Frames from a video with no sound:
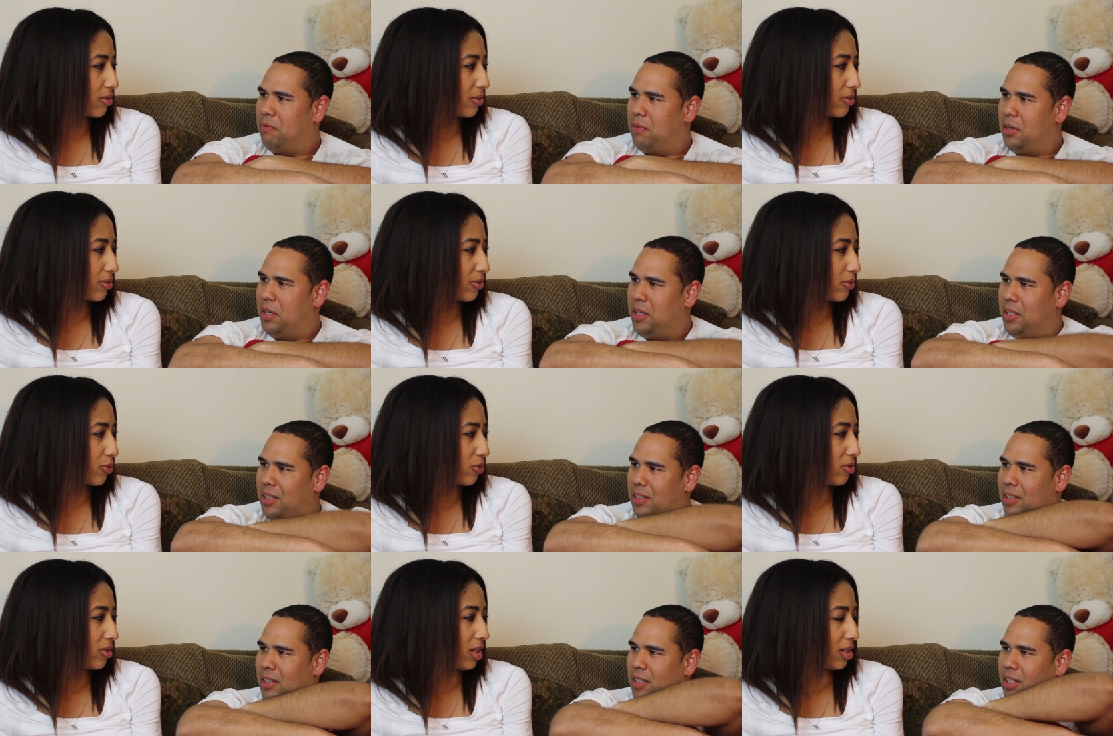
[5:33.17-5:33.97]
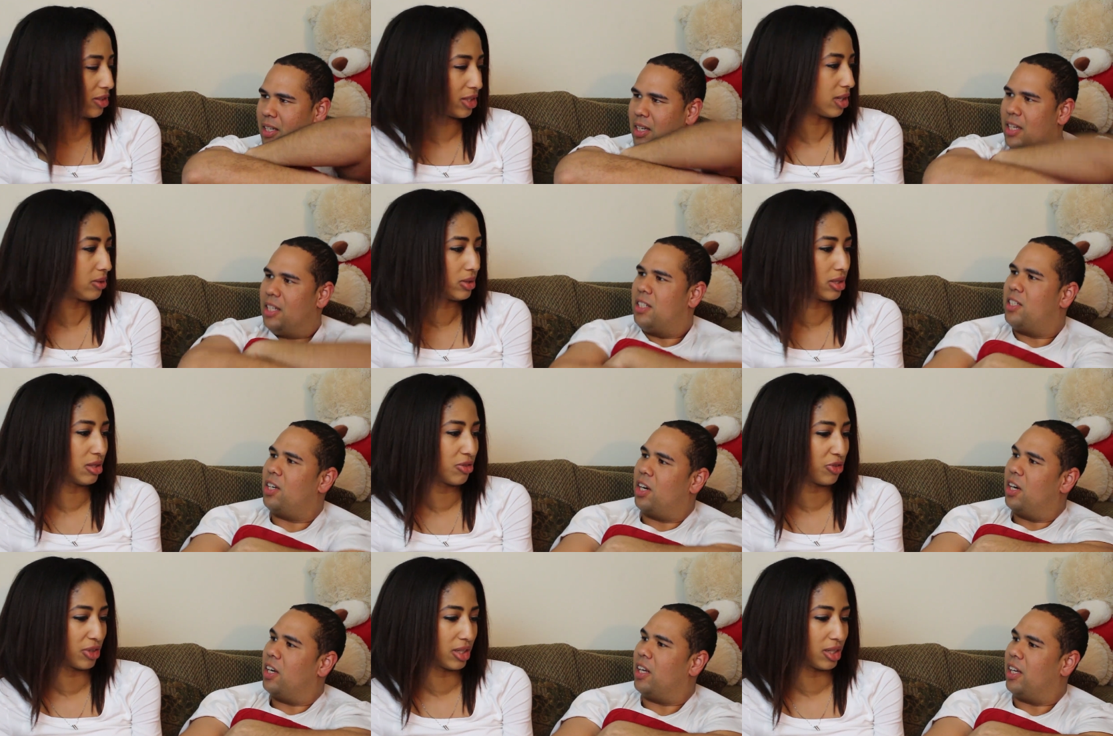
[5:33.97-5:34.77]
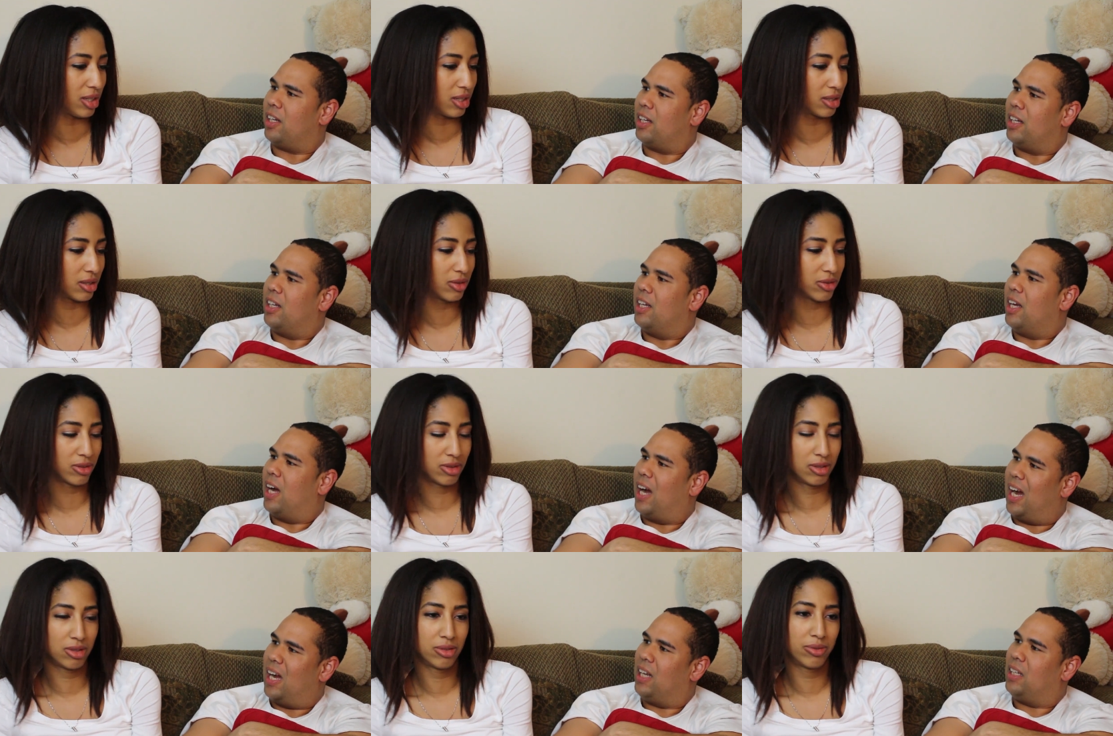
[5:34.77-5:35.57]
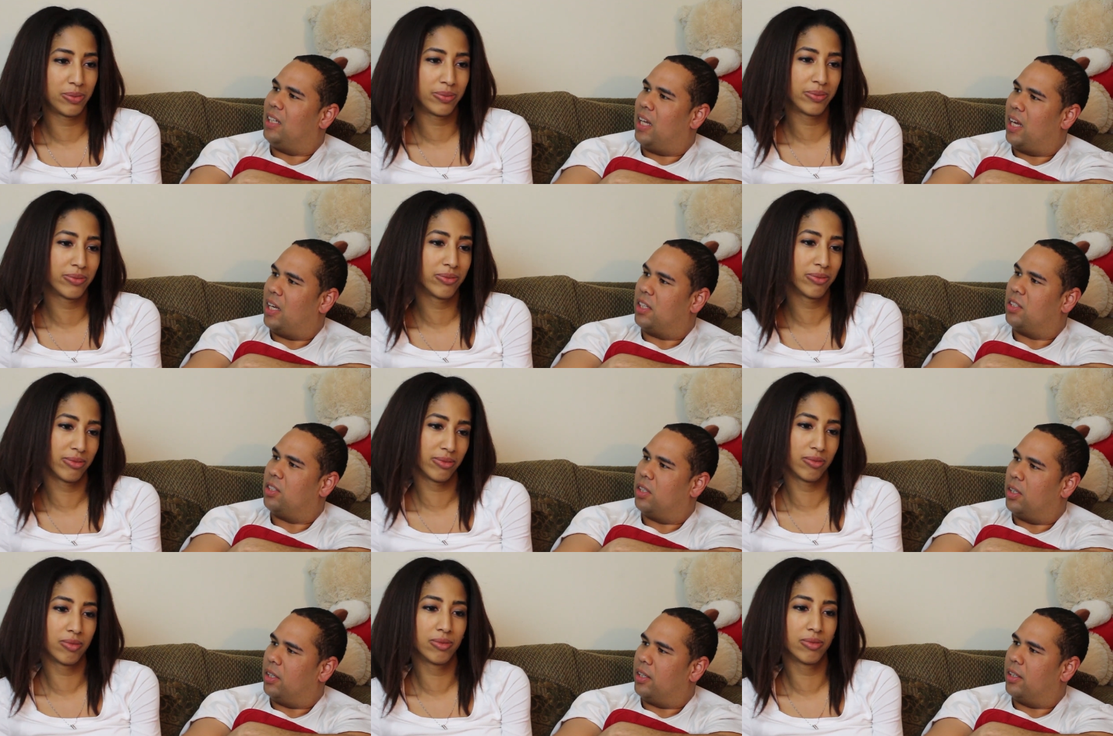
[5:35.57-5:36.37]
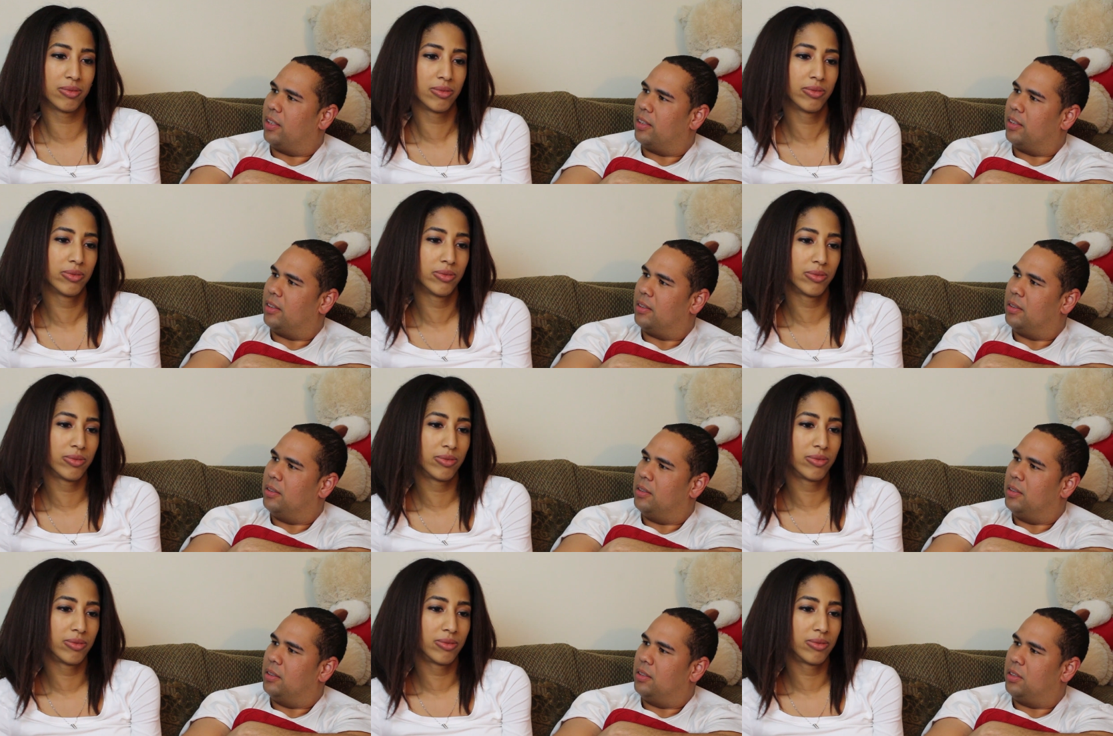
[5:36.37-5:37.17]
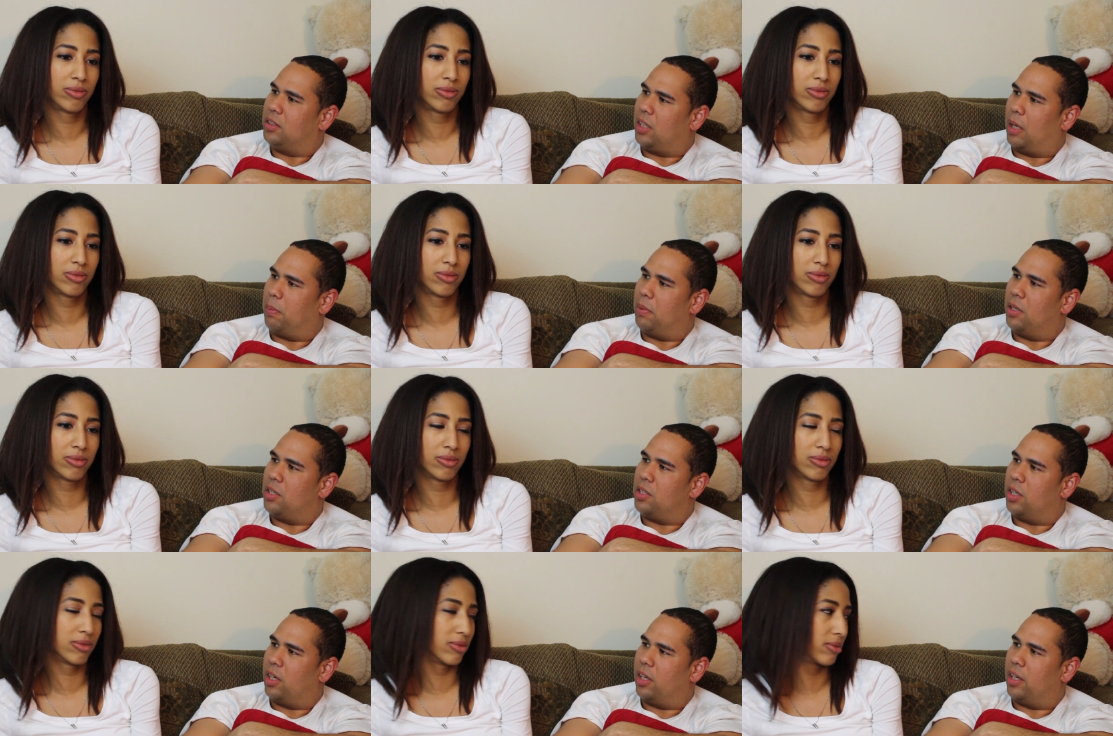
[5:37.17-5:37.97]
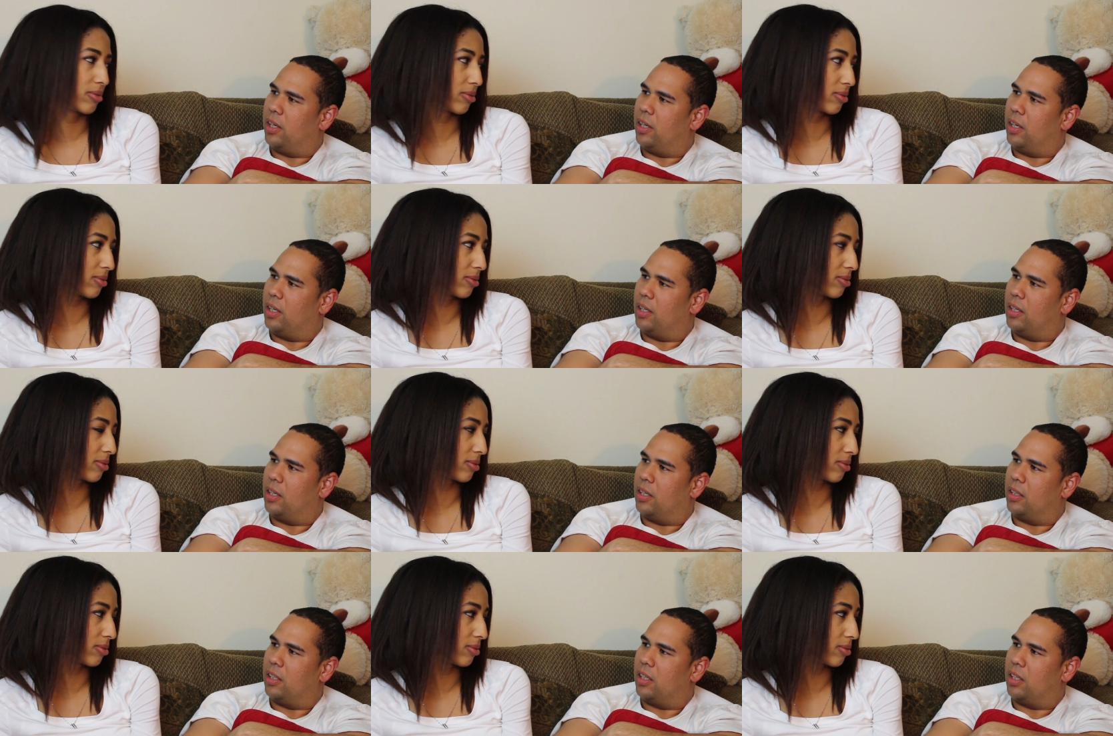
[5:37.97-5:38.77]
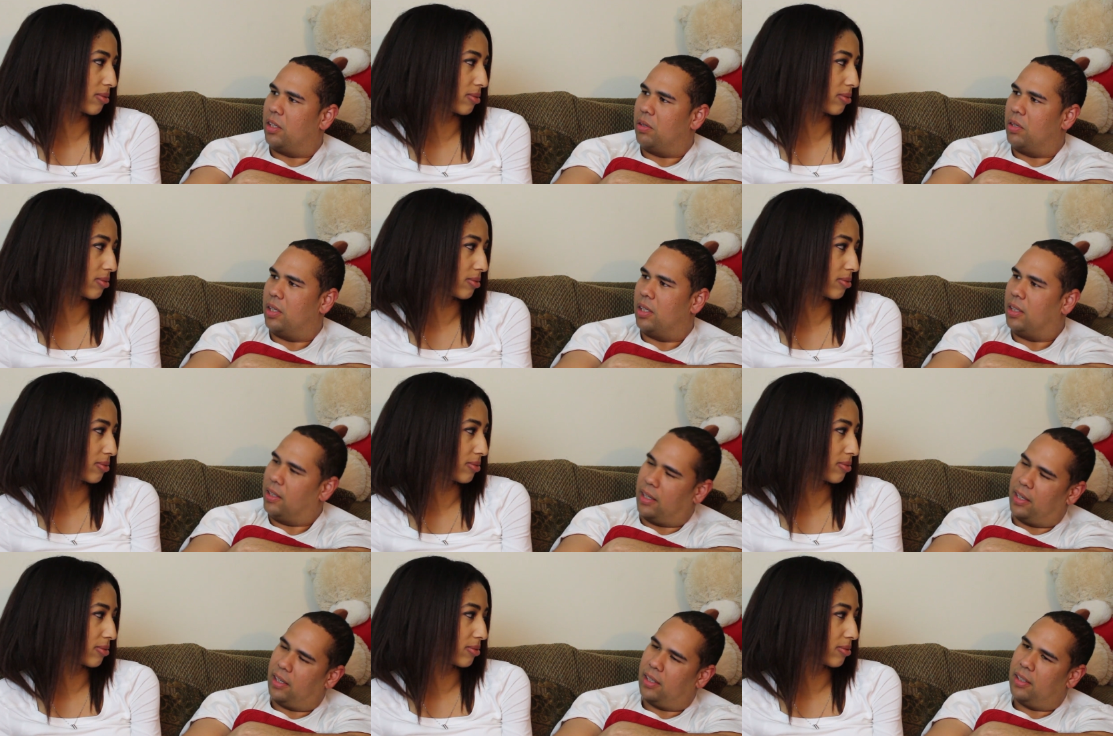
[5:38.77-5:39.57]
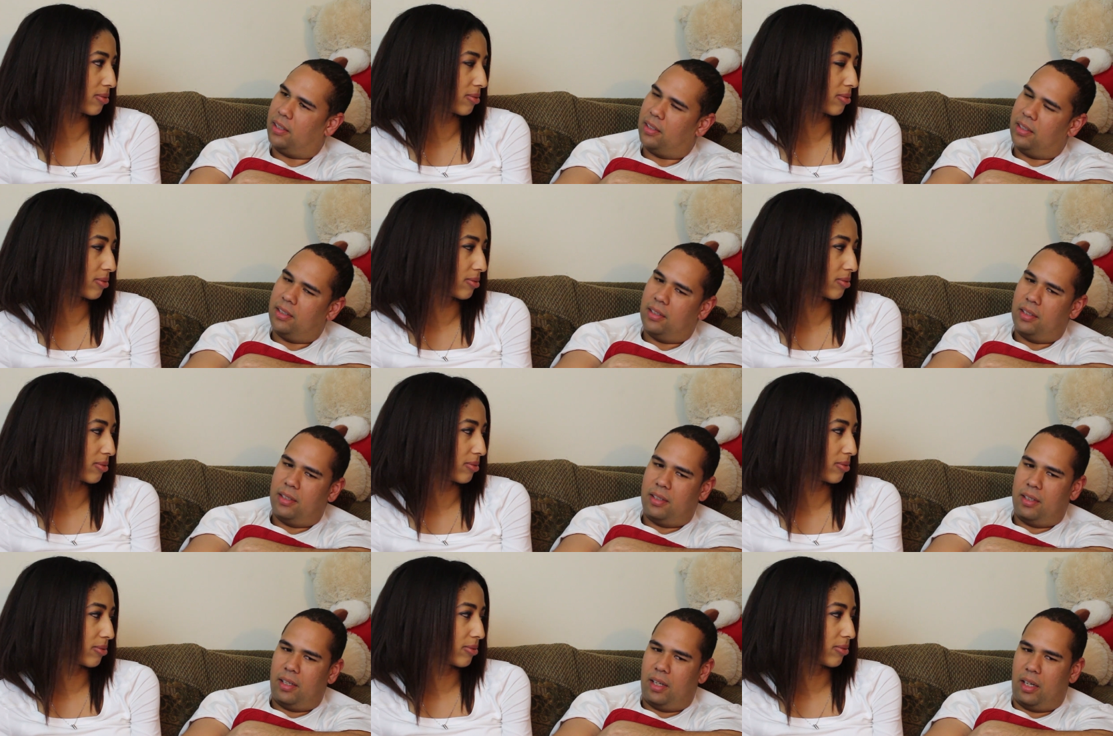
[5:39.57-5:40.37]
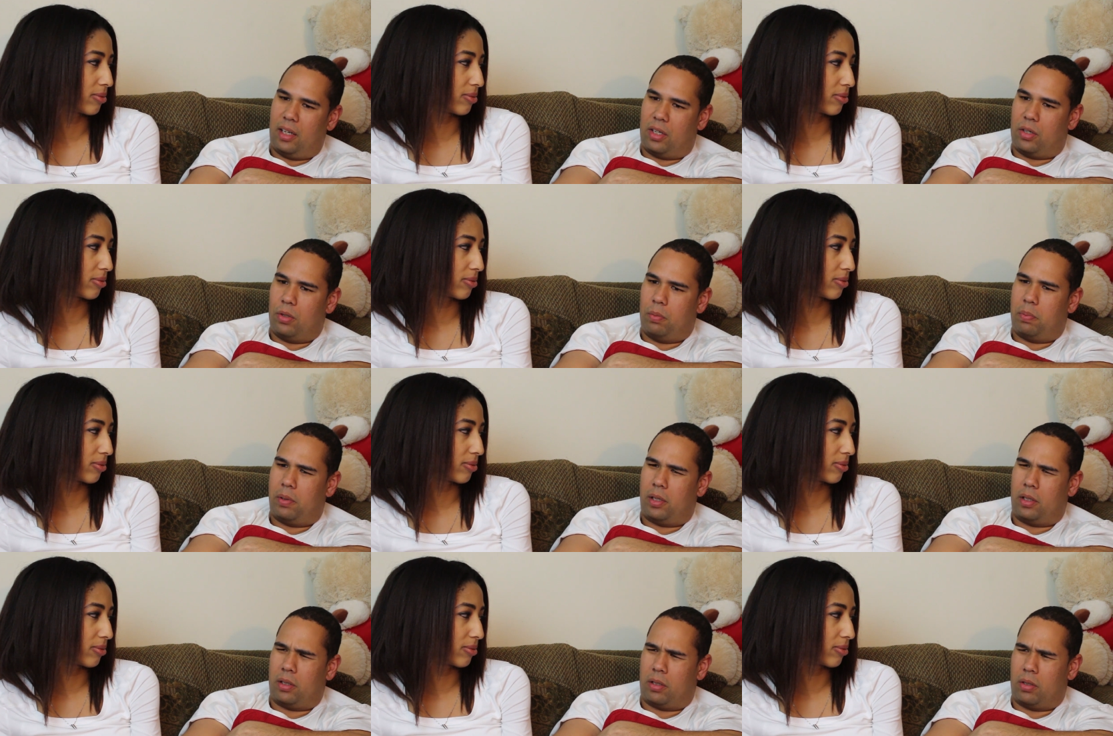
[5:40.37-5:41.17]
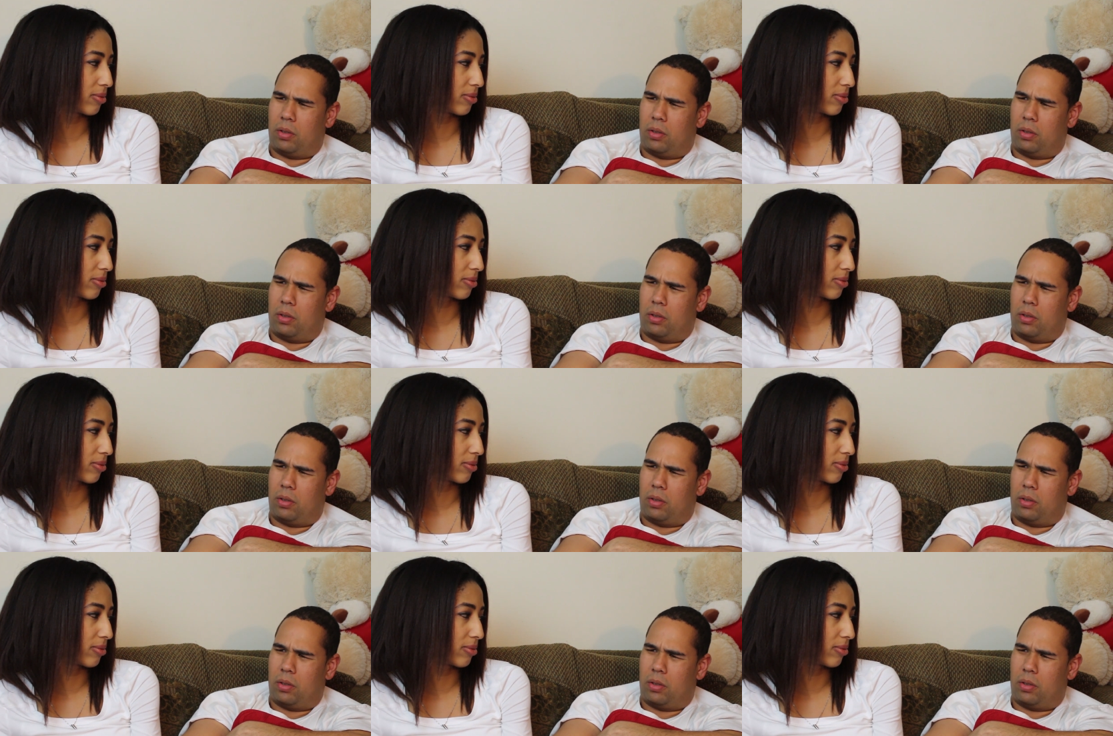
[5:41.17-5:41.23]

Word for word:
Speaker 1: funny.
Speaker 2: No, that wasn't Target. funny.
Speaker 1: I like Target. Shopping Target, and I think you did like a coupon